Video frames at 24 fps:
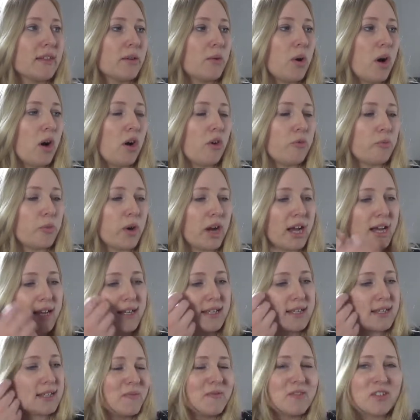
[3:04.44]
they were half
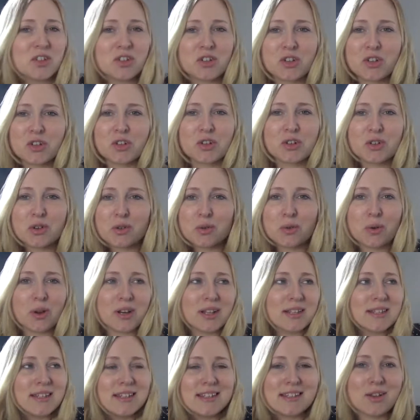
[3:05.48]
price. Just good
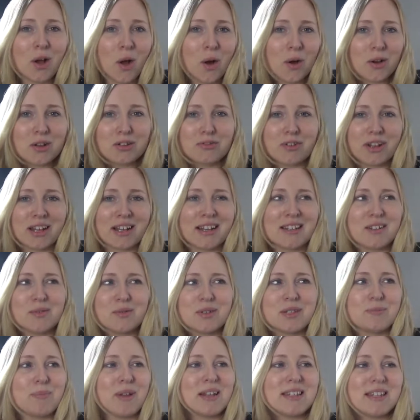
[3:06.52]
quality socks, really. I don't
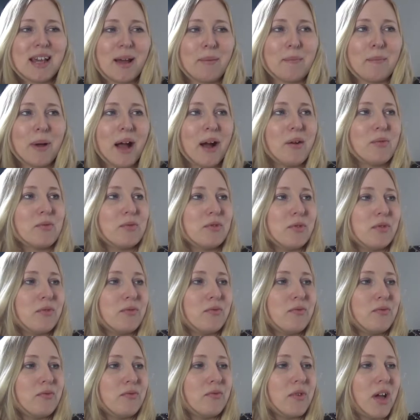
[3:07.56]
want to spend £10 on
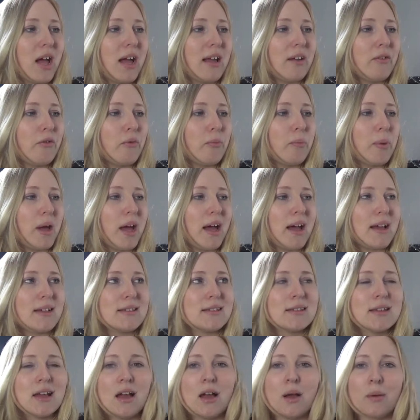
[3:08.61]
five
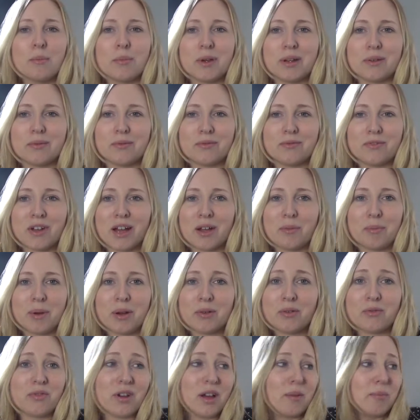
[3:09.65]
pairs, but £5
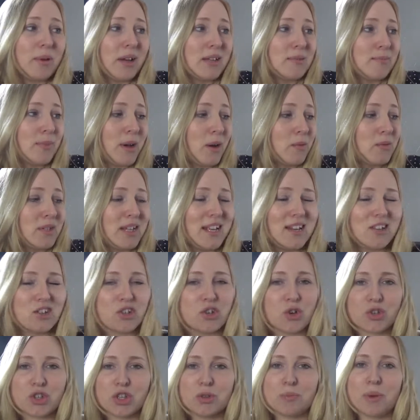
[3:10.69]
and £5, pound each,
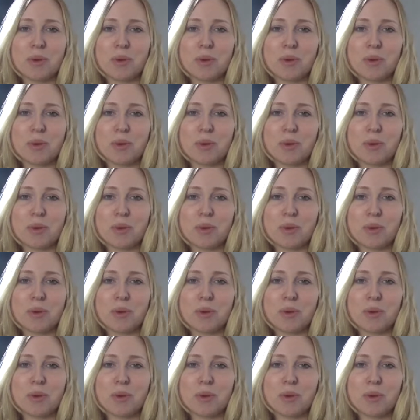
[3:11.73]
not too